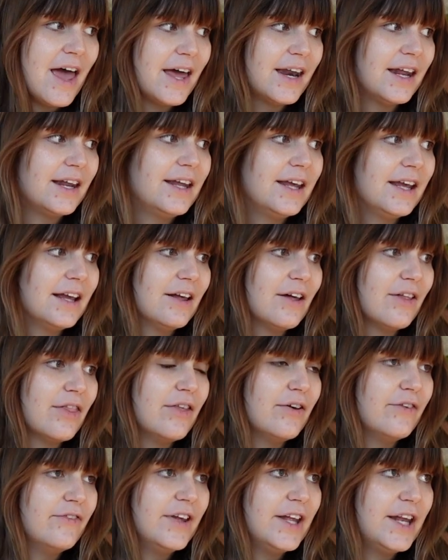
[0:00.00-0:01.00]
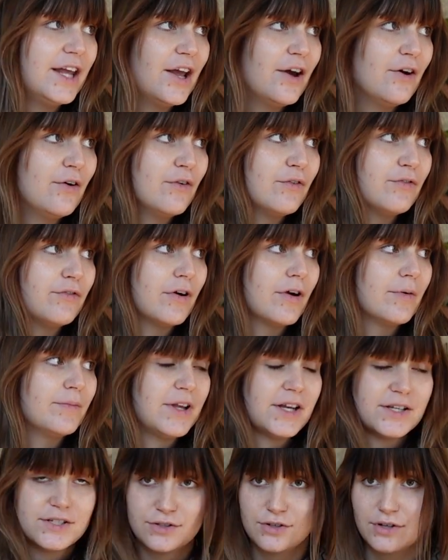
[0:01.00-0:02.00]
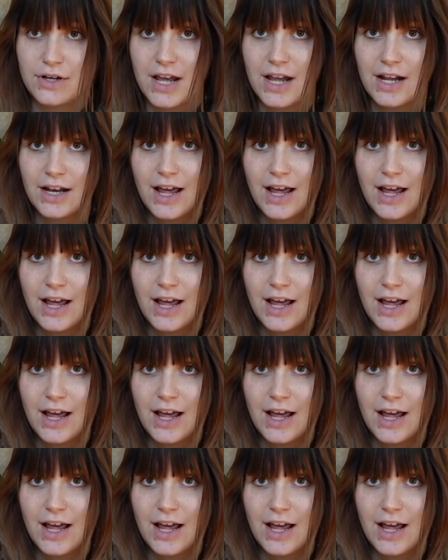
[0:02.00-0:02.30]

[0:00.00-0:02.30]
editing the video from yesterday